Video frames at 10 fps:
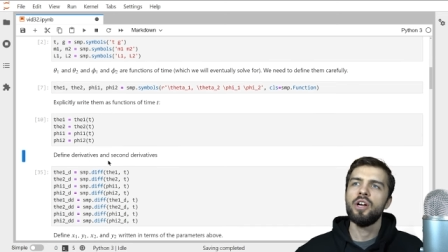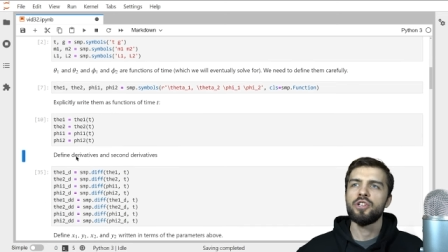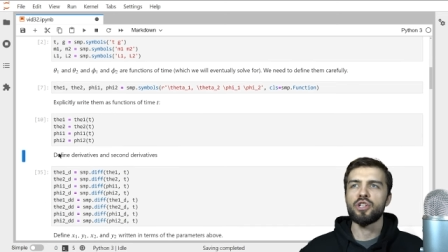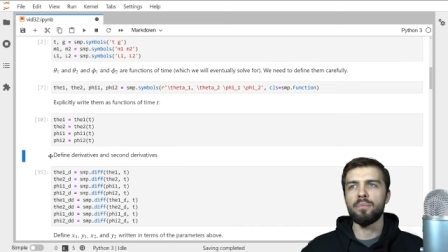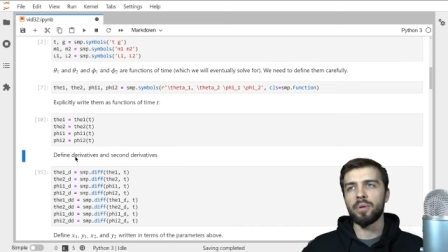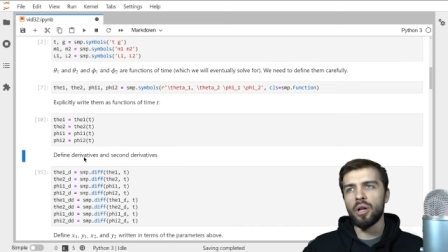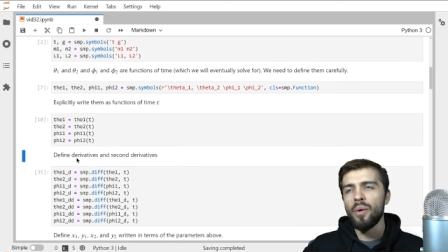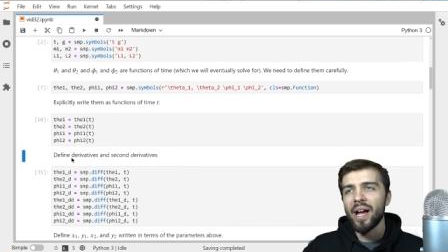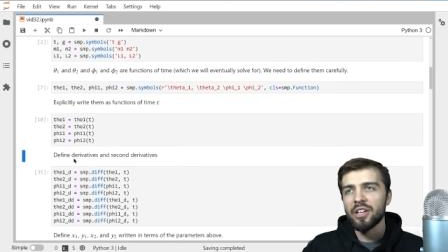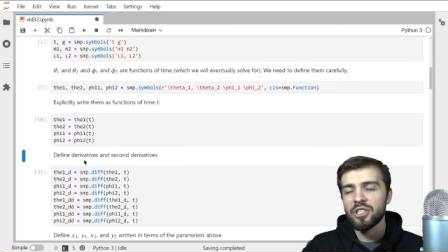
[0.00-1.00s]
So below
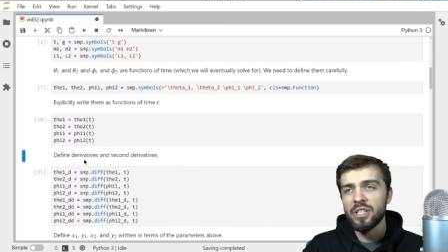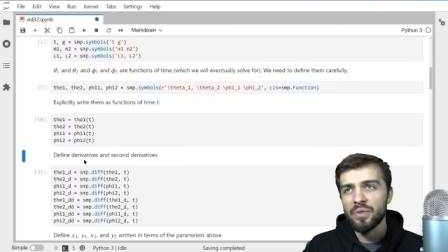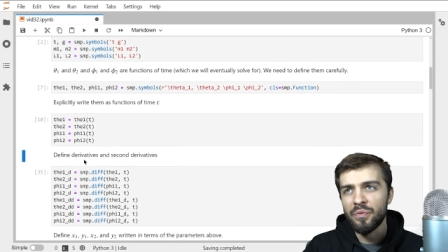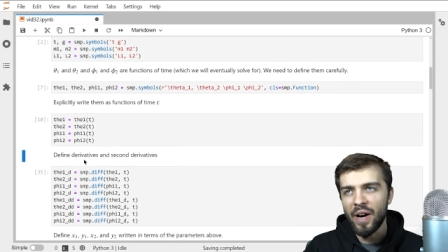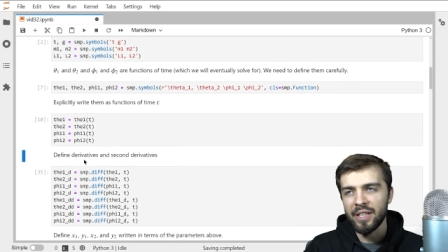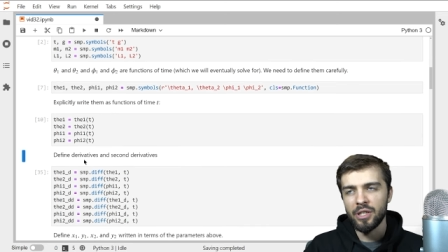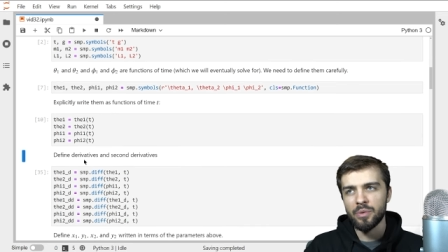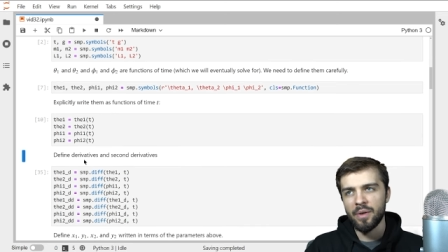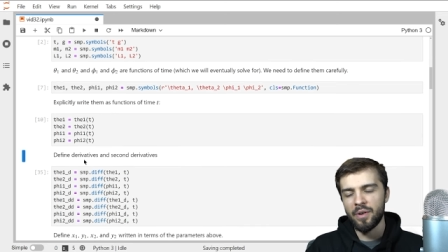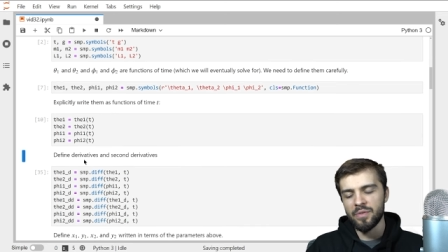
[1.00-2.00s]
I actually define the
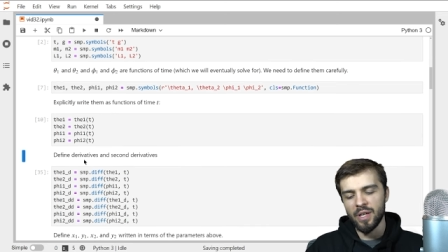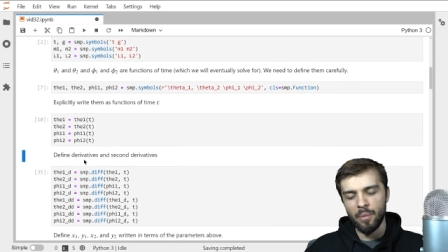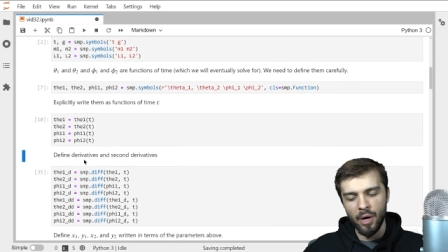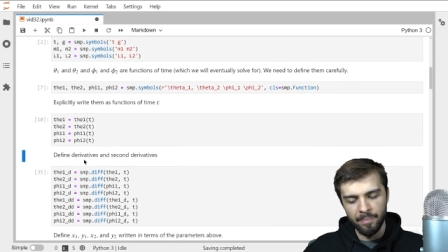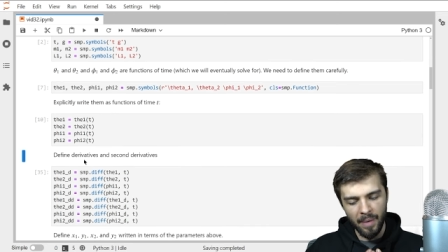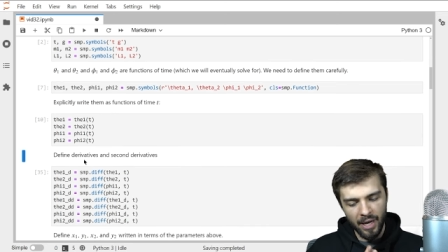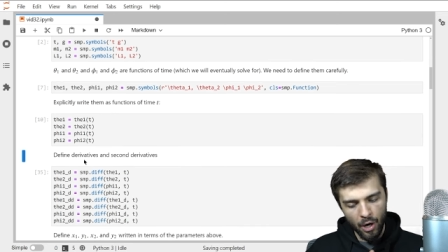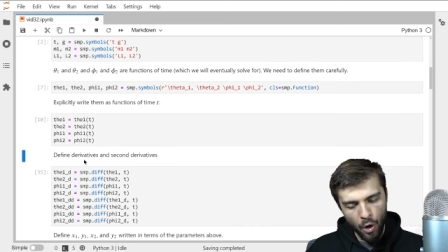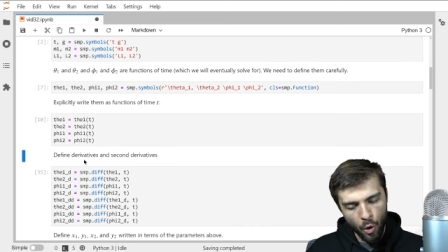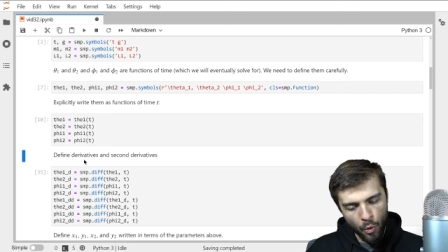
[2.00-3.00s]
derivatives. I want my
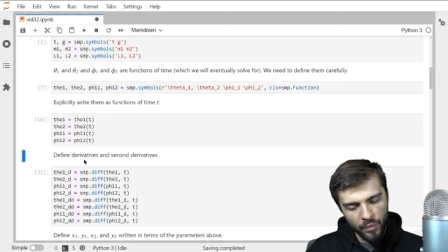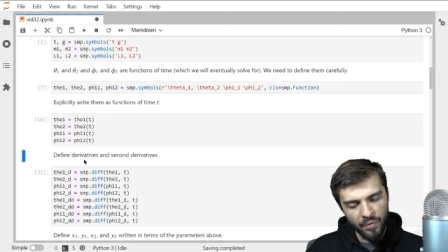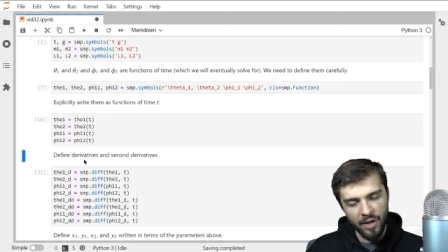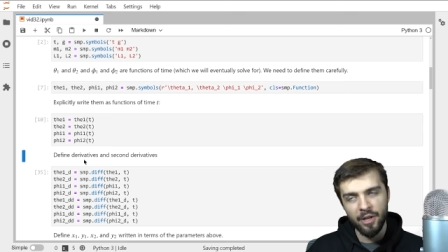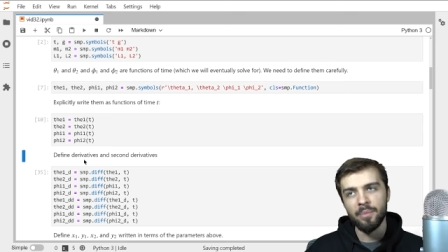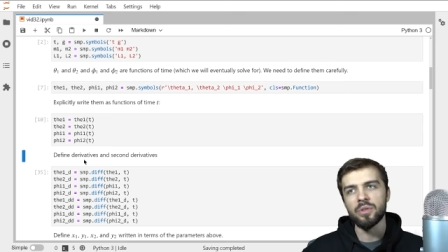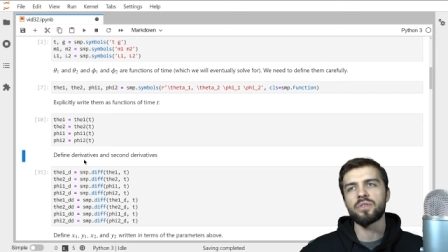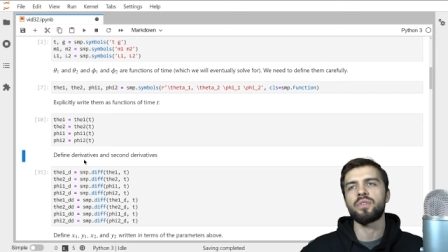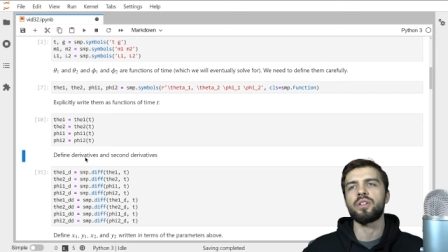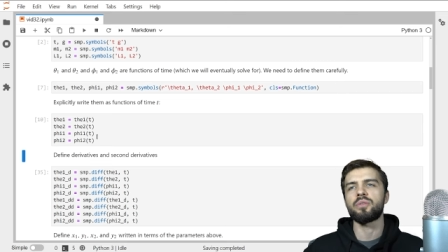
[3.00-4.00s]
own variables
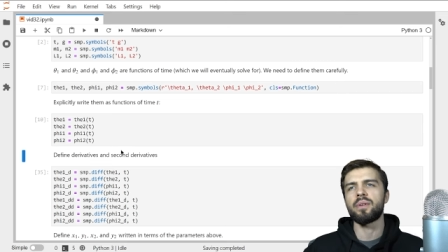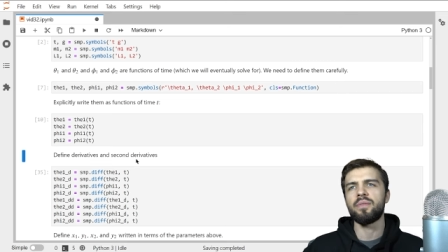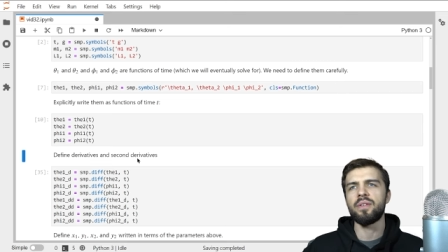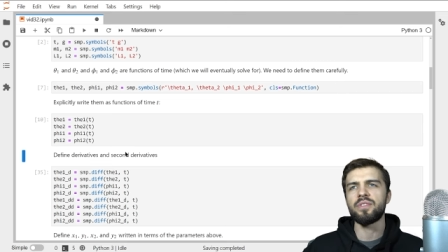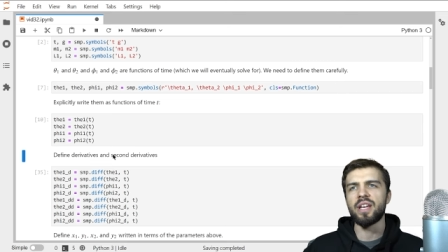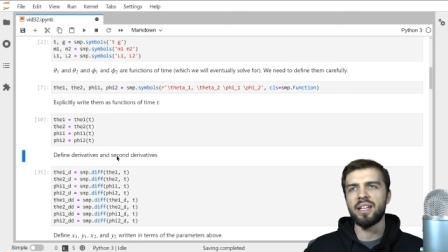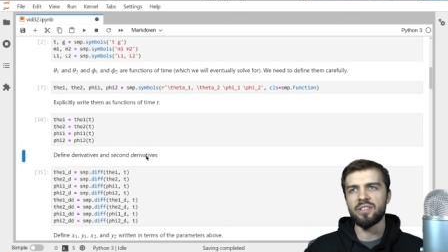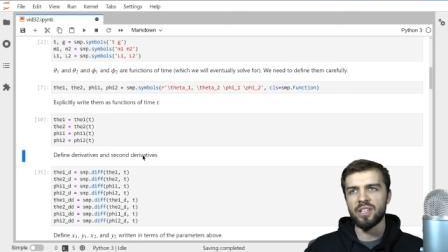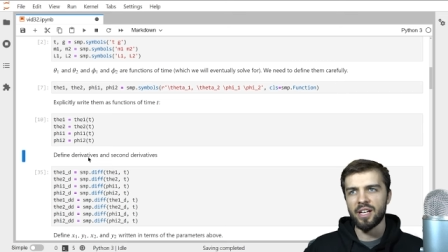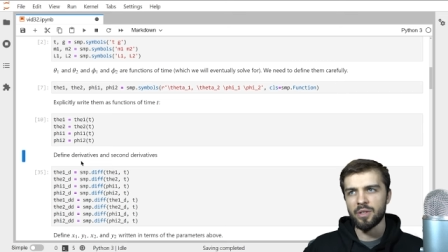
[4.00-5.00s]
for the derivatives and
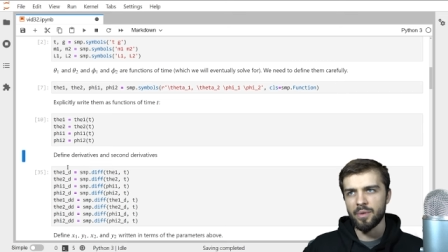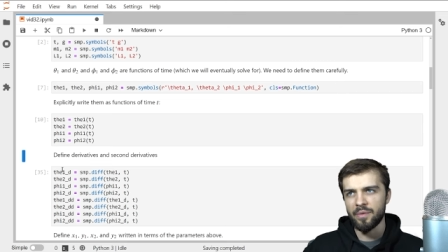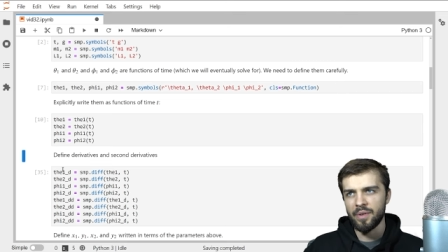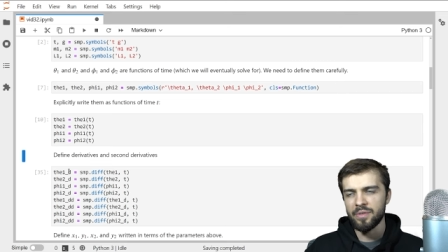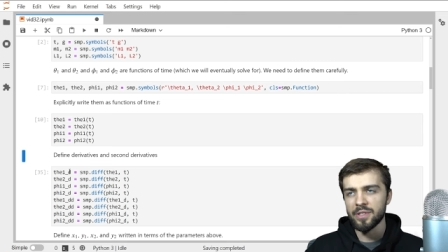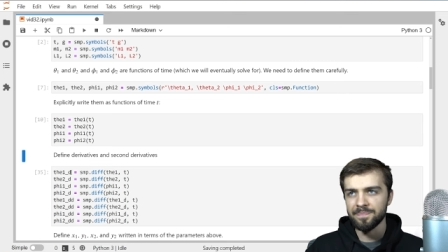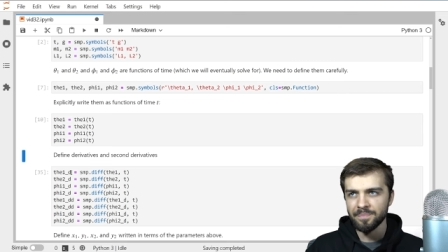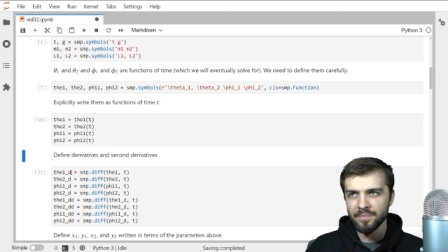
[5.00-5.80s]
the second derivatives.